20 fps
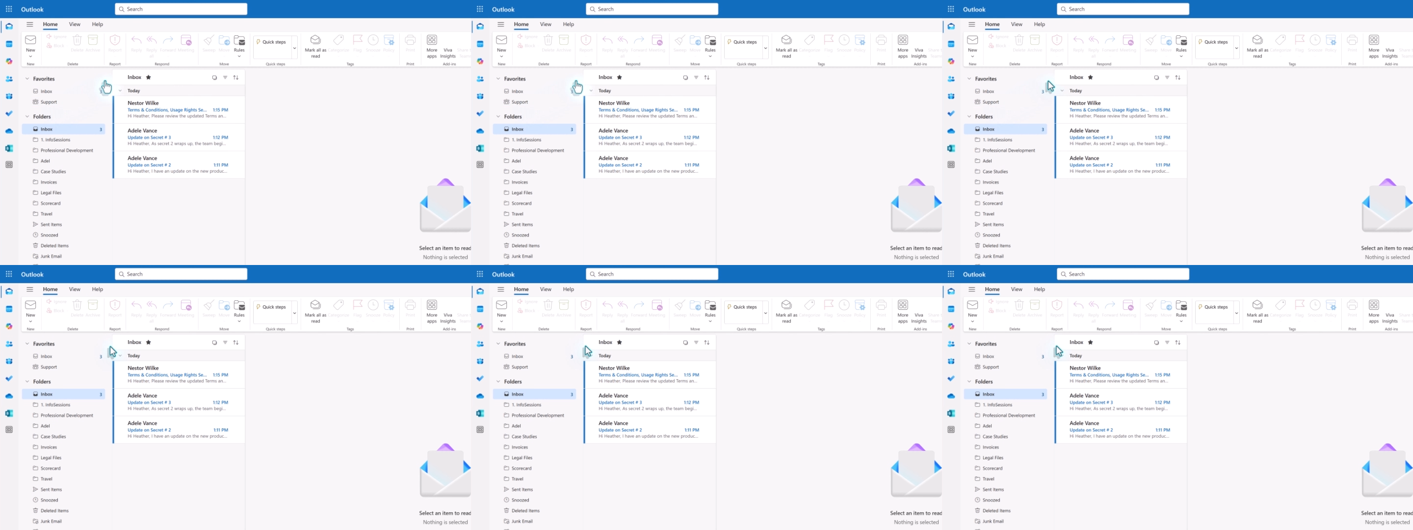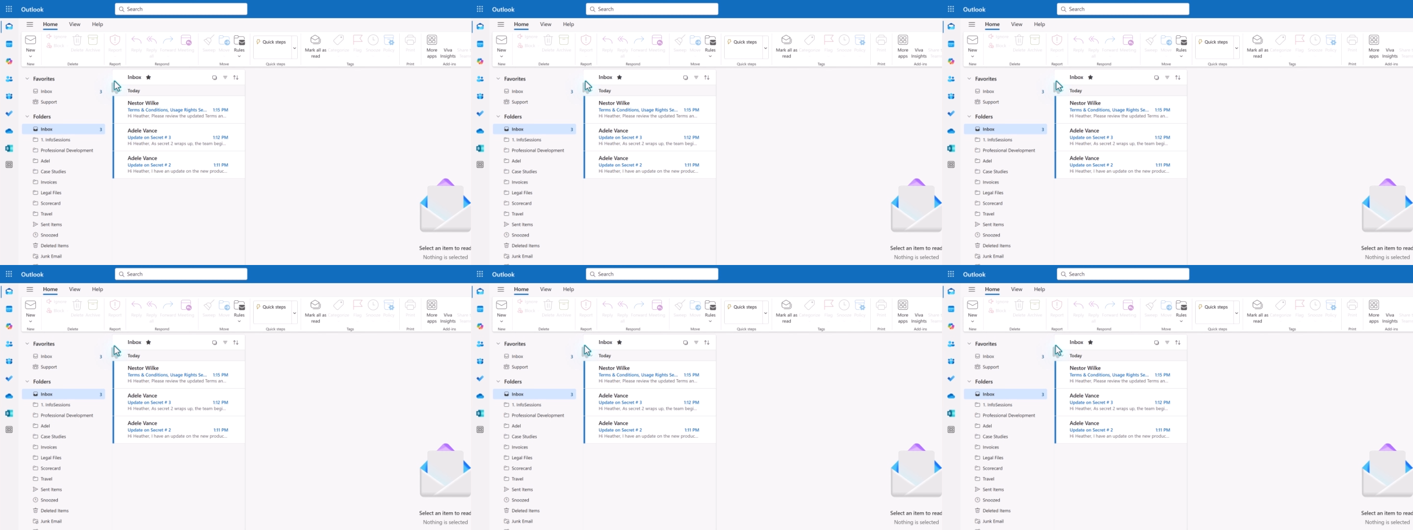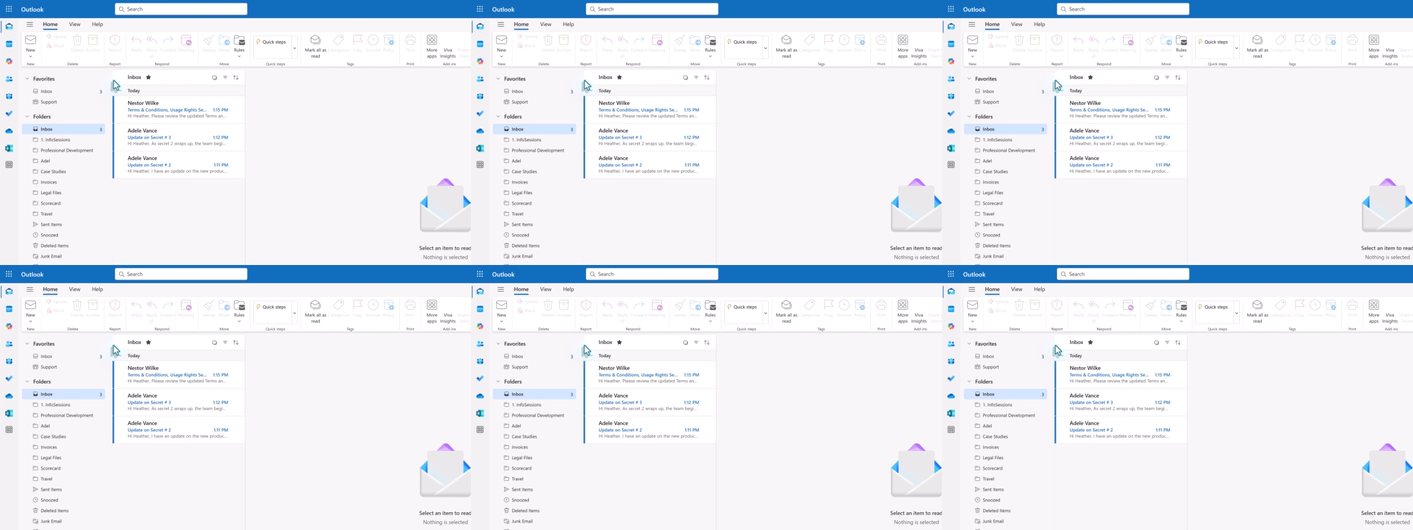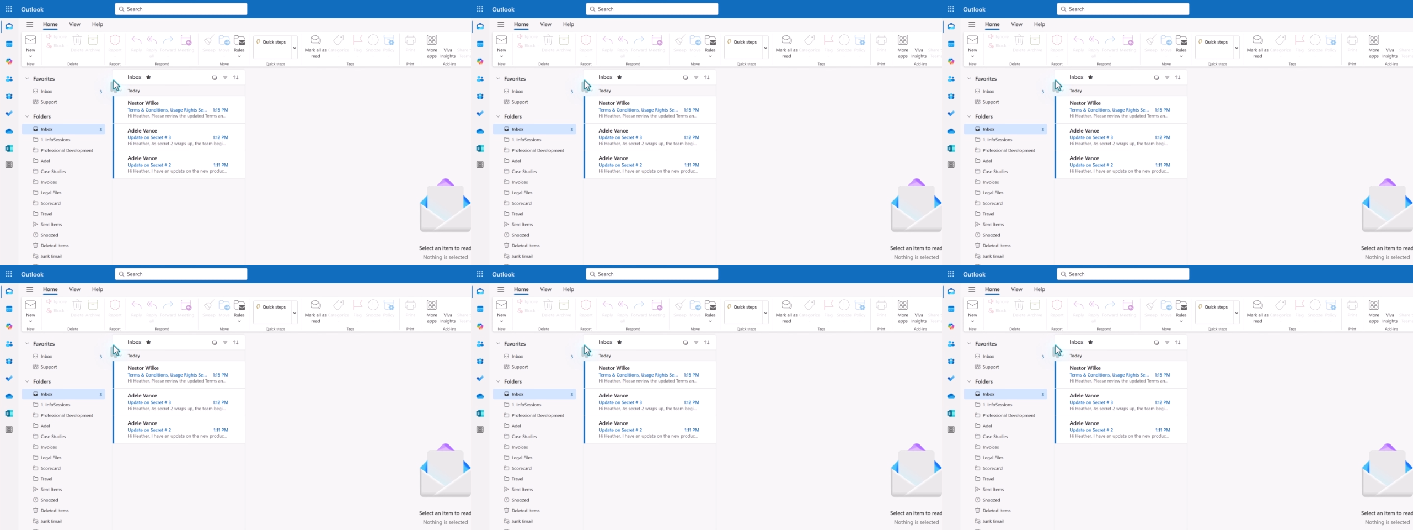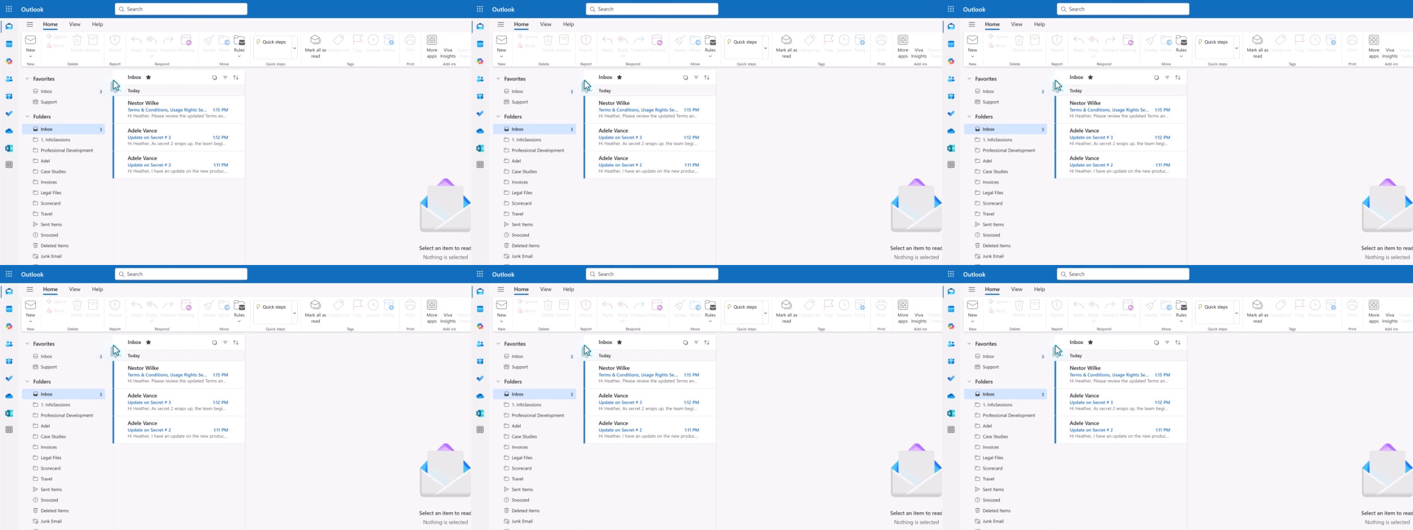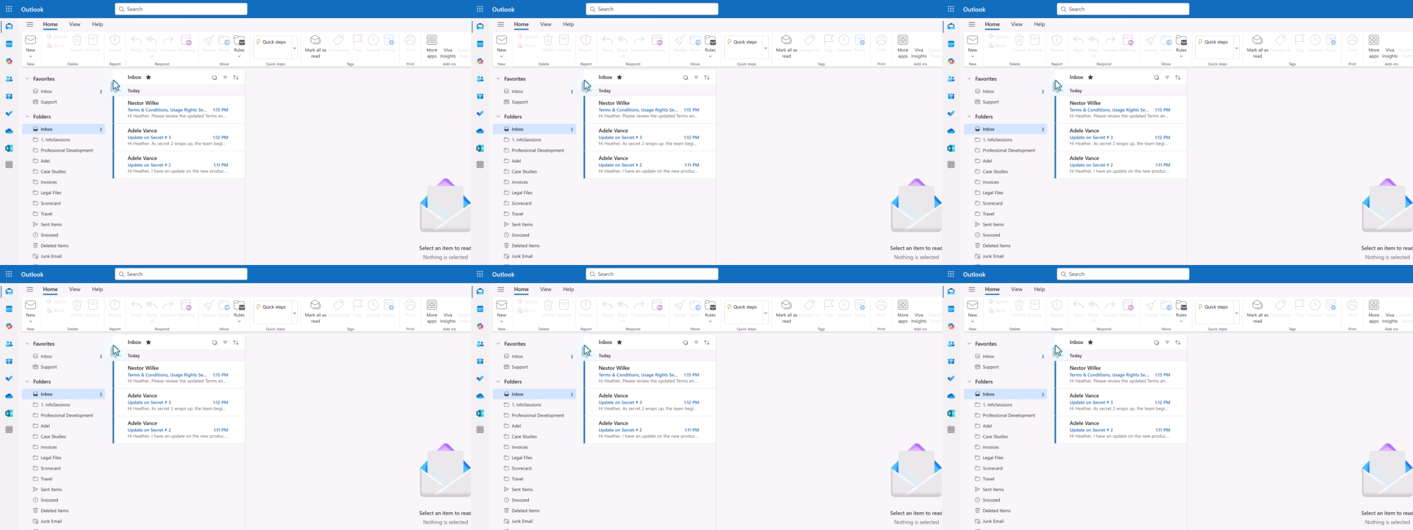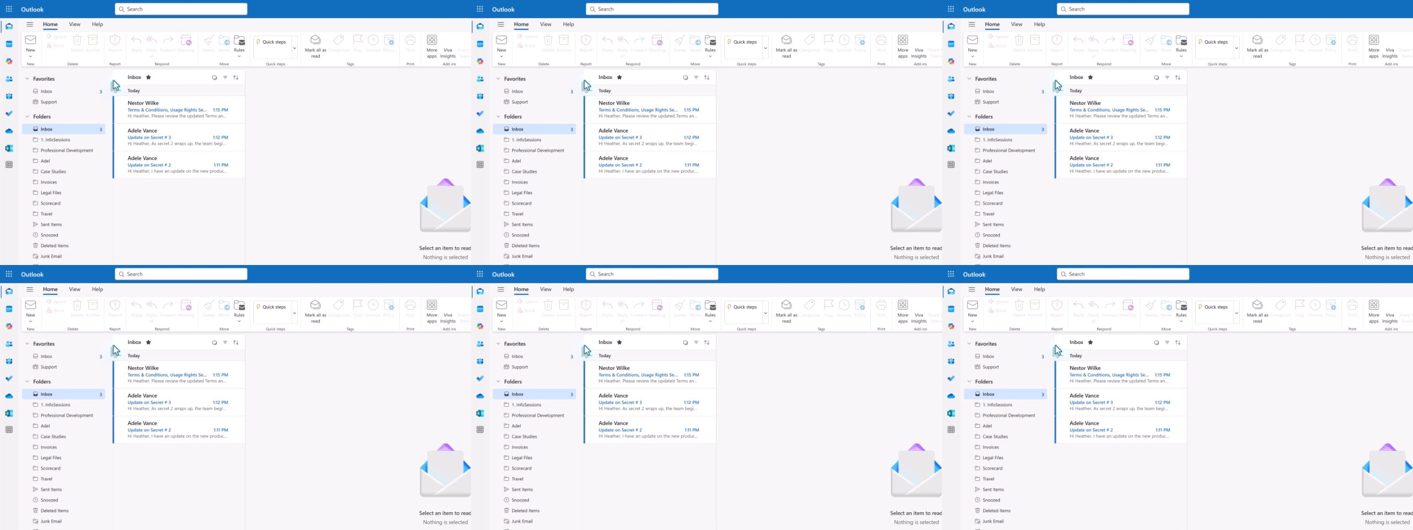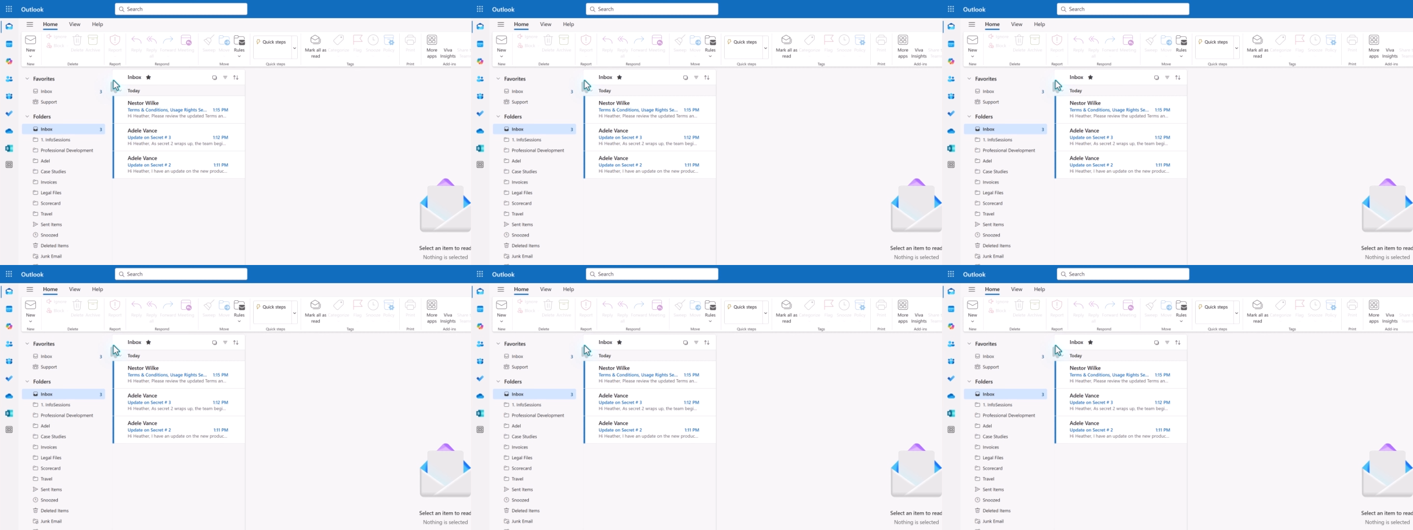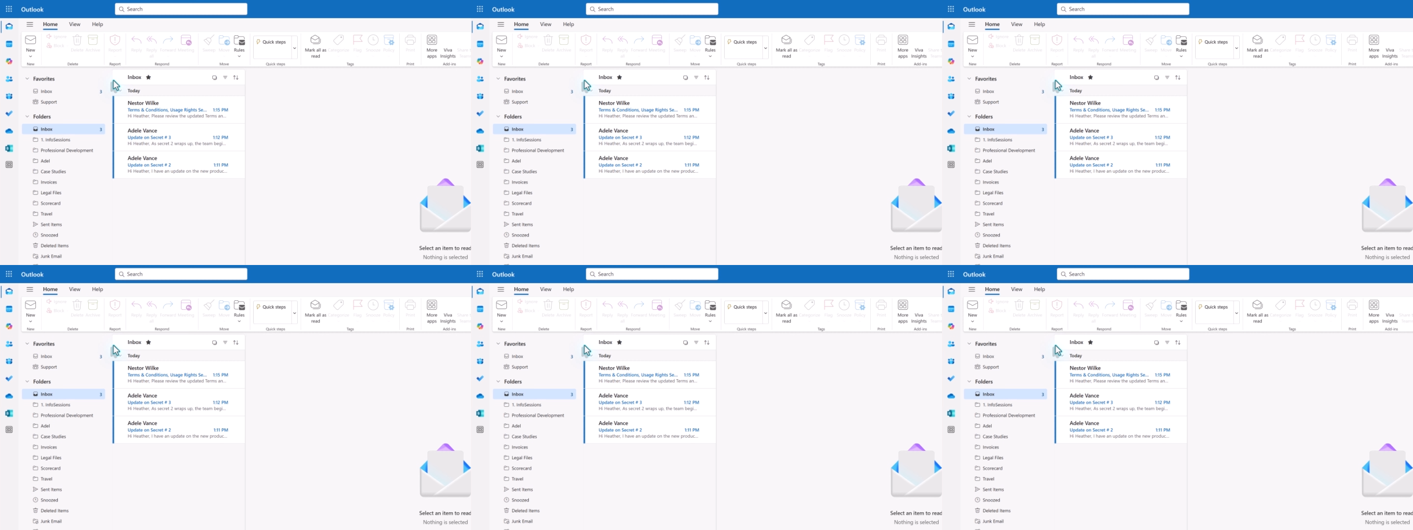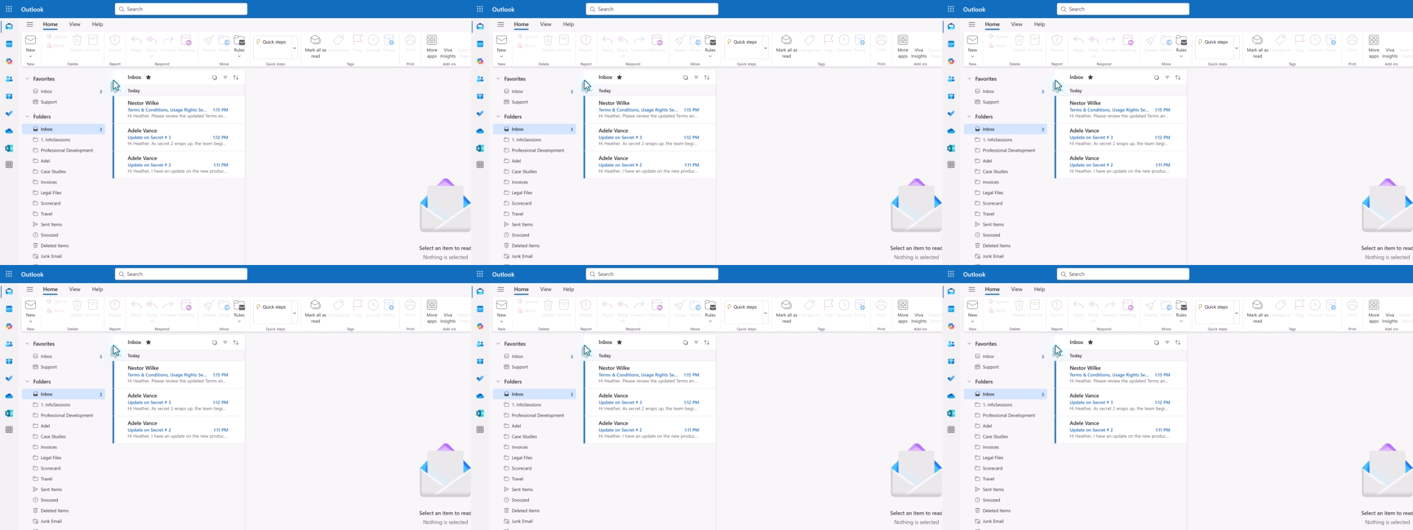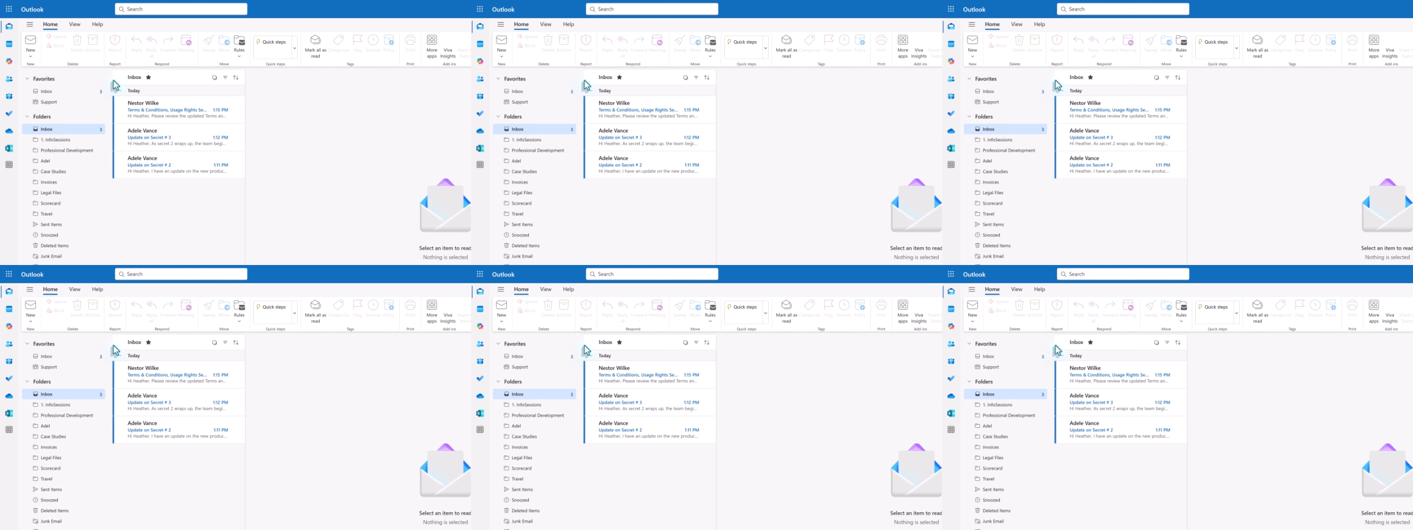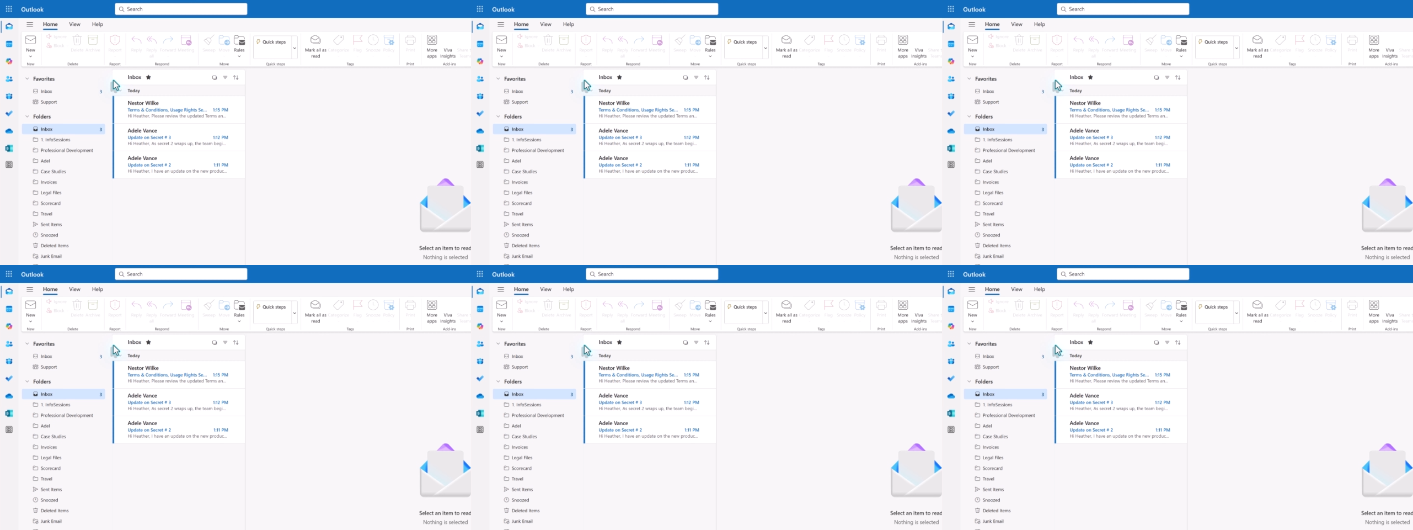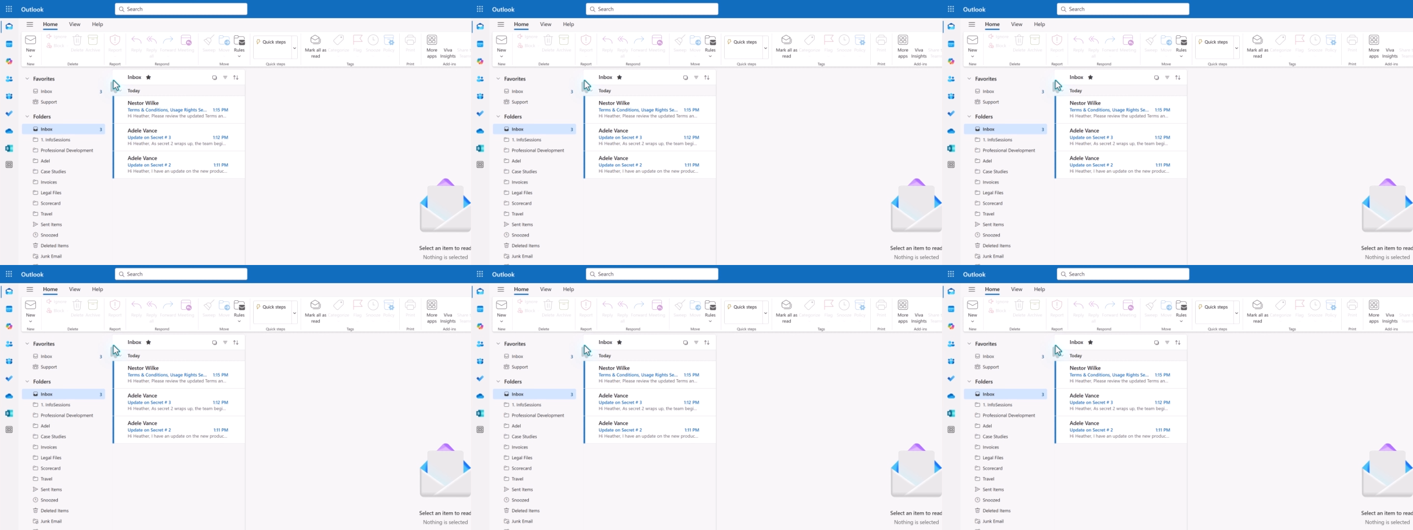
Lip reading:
Nobody's mouth can be seen.